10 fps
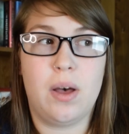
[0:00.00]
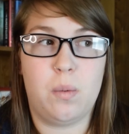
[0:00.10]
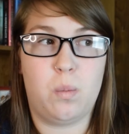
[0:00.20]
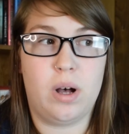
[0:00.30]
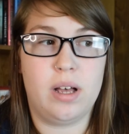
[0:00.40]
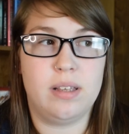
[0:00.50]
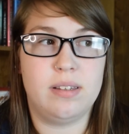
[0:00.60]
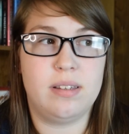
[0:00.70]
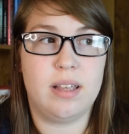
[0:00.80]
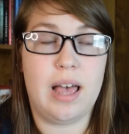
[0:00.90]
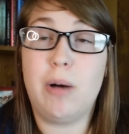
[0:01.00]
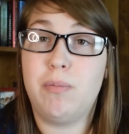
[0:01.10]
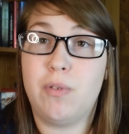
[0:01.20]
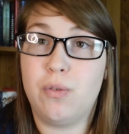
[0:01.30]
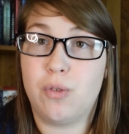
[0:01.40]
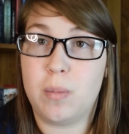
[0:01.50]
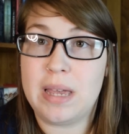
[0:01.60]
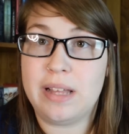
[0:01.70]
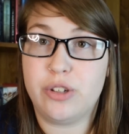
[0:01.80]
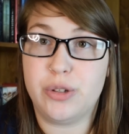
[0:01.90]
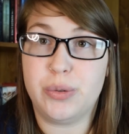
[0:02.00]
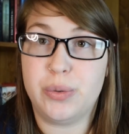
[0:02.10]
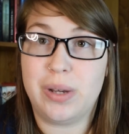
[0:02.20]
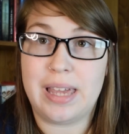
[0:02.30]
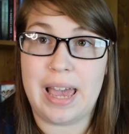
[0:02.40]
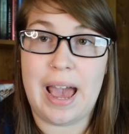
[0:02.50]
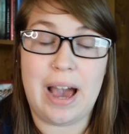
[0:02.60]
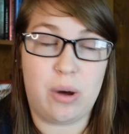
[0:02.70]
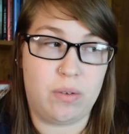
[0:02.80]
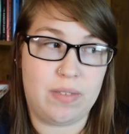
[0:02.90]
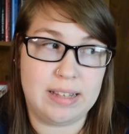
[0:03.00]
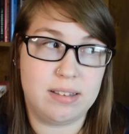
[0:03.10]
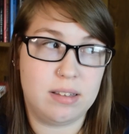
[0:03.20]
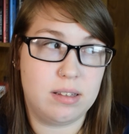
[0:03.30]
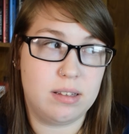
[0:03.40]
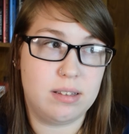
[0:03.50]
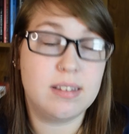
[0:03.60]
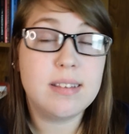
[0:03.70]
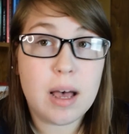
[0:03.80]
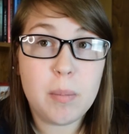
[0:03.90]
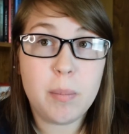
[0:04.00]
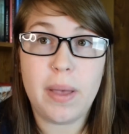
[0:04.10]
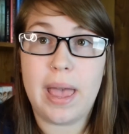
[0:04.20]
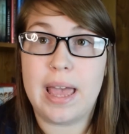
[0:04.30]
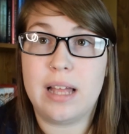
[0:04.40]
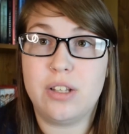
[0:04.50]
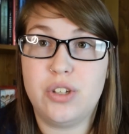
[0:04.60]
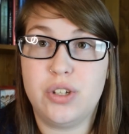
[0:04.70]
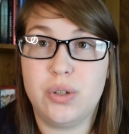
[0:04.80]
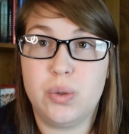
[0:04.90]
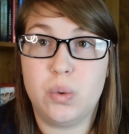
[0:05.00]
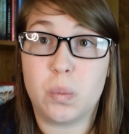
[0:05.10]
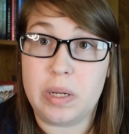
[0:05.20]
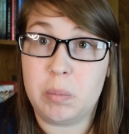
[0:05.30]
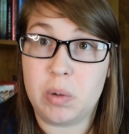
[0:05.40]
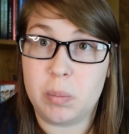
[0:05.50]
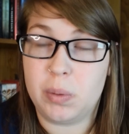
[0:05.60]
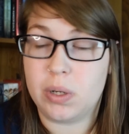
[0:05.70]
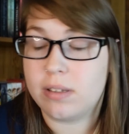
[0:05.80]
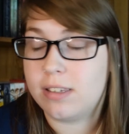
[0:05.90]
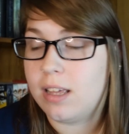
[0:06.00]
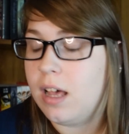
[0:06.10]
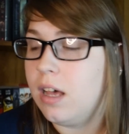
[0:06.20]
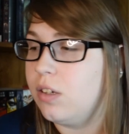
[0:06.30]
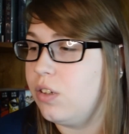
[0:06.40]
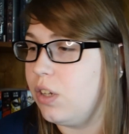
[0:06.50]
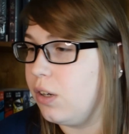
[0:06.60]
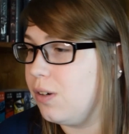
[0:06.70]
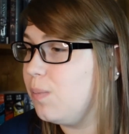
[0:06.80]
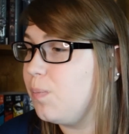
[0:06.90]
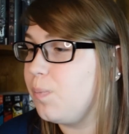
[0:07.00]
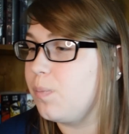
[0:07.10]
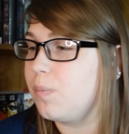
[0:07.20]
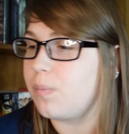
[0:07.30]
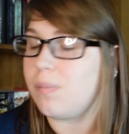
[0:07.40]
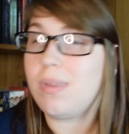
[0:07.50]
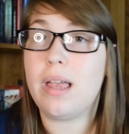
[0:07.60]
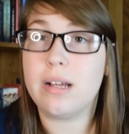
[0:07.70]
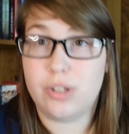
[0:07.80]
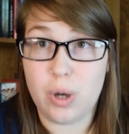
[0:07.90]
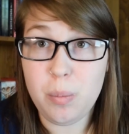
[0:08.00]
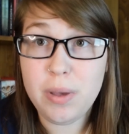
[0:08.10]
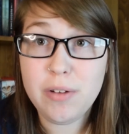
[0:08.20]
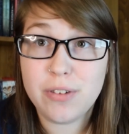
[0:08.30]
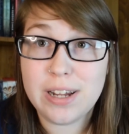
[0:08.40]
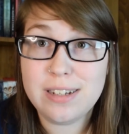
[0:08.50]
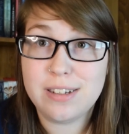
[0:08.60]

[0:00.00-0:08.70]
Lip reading: was helpful for me to get out of that slump and to read more books. So don't be afraid